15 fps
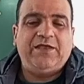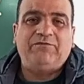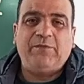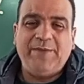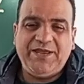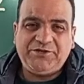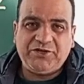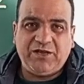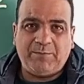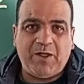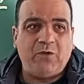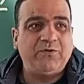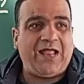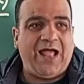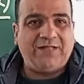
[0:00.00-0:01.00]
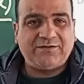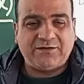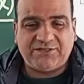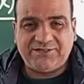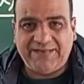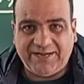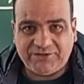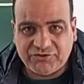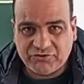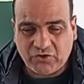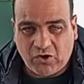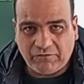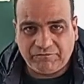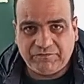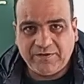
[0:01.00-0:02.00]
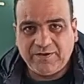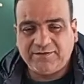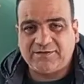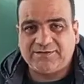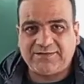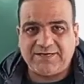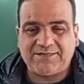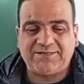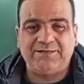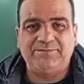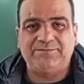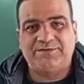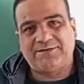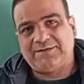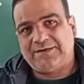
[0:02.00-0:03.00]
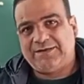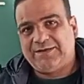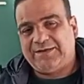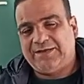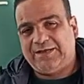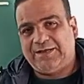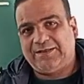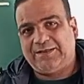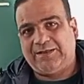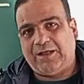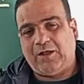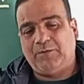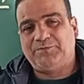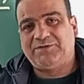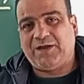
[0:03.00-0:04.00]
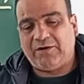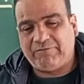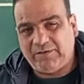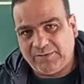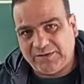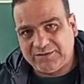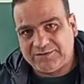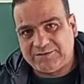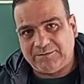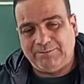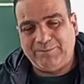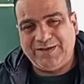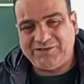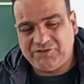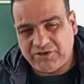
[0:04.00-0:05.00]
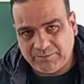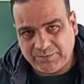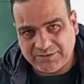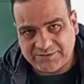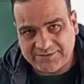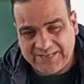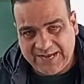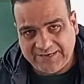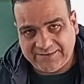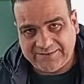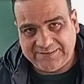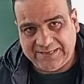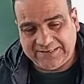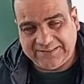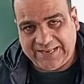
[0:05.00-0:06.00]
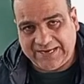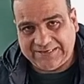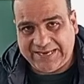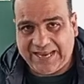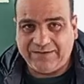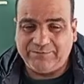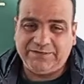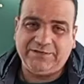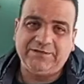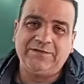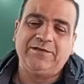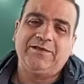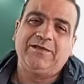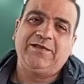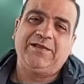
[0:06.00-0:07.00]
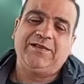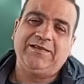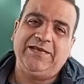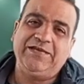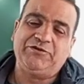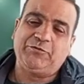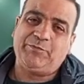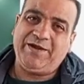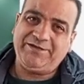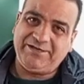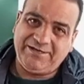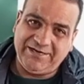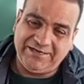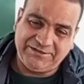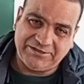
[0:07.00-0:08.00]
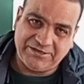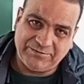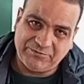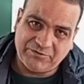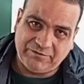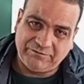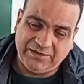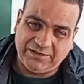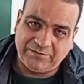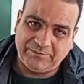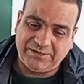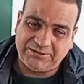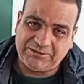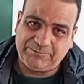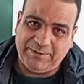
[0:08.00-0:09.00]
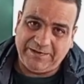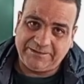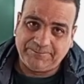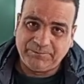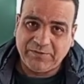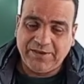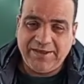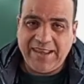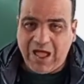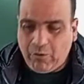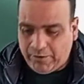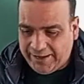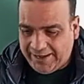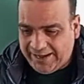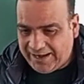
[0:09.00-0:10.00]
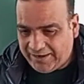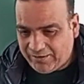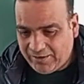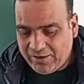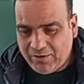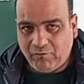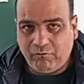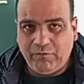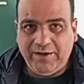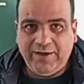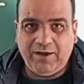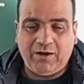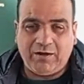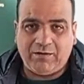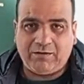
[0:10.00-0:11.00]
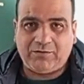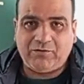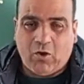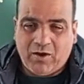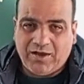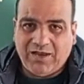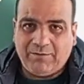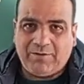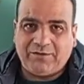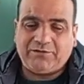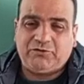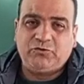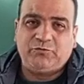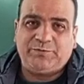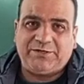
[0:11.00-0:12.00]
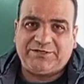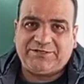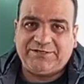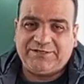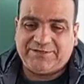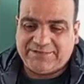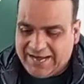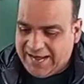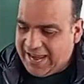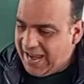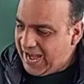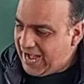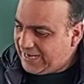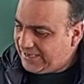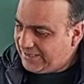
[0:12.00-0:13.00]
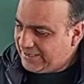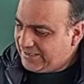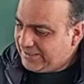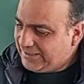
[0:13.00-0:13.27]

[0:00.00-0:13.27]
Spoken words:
the information about other sets of the systems, observables, measurables that can be interpreted in terms of the Hilbert space. Now here we are talking about the two persons, and